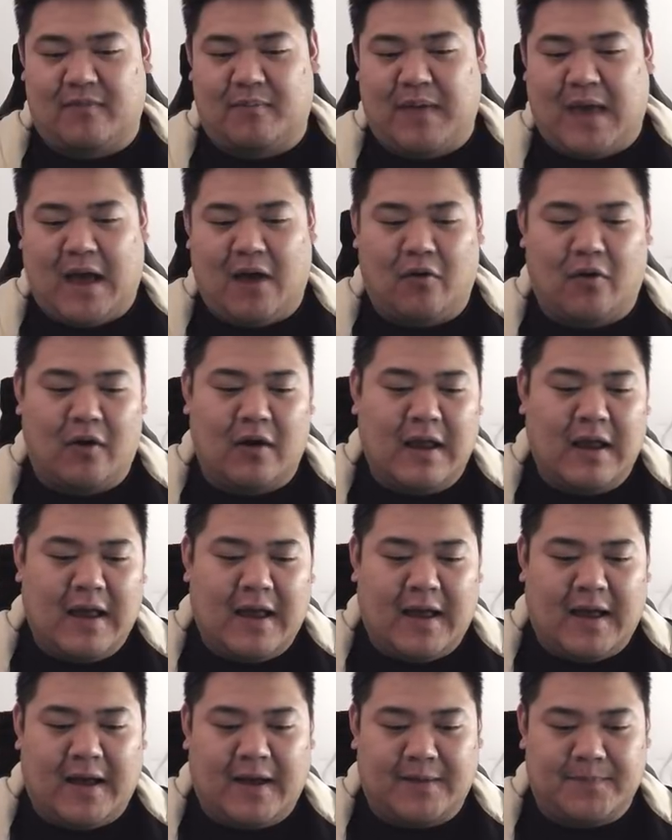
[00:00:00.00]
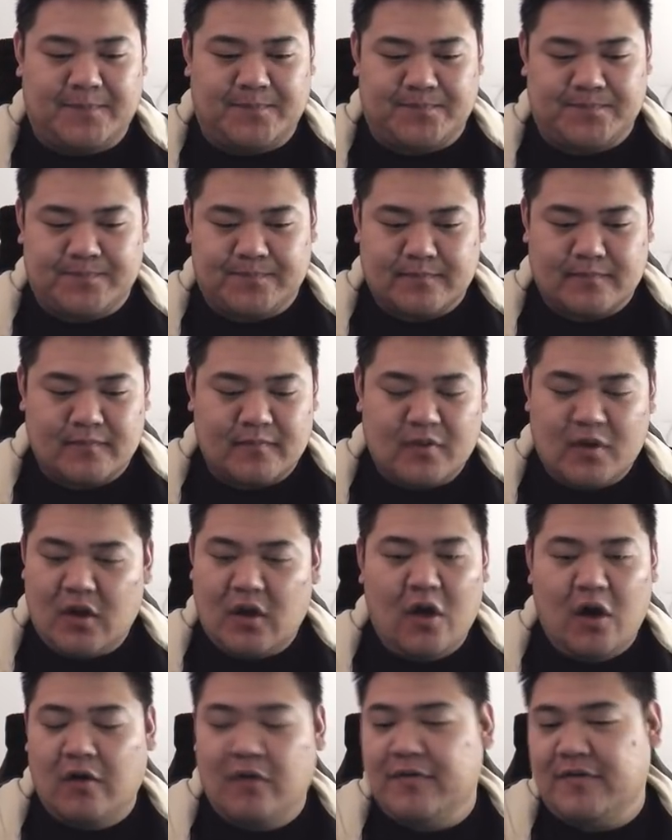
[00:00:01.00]
power.
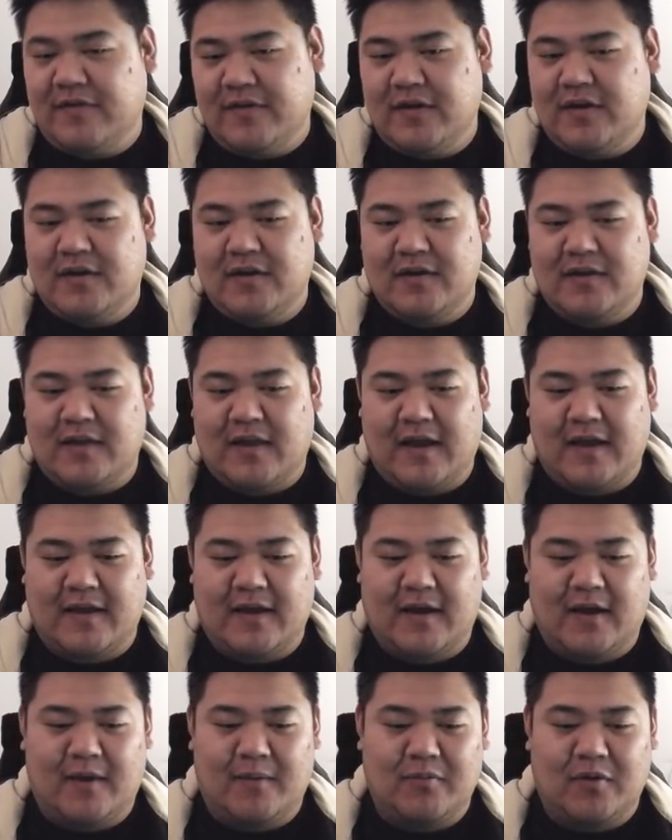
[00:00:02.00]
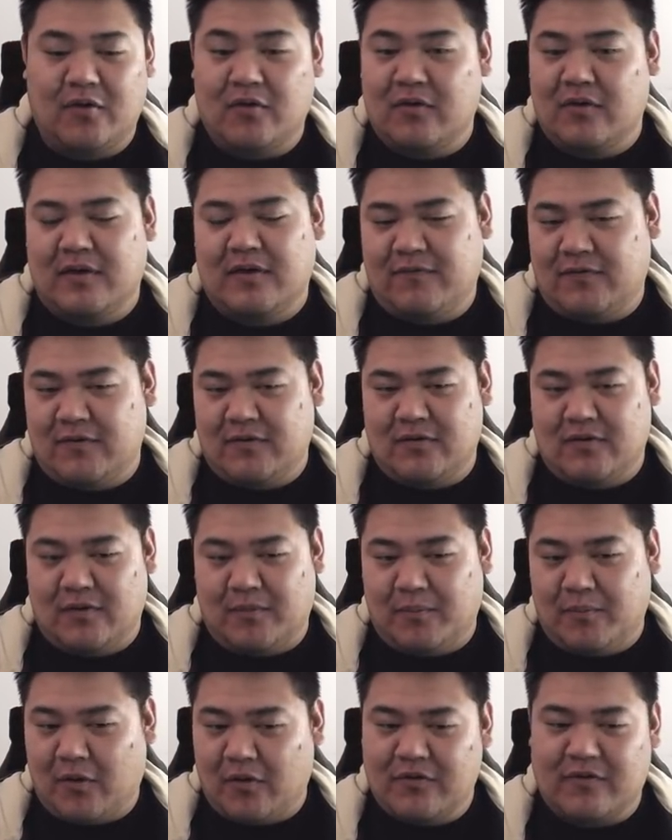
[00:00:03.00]
Obviously, like if
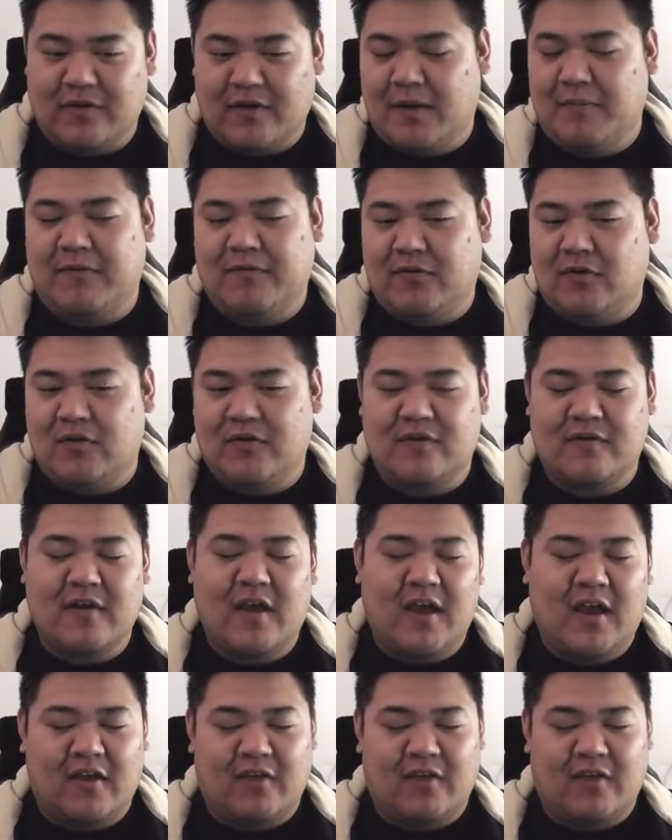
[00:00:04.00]
most of the time if you use this,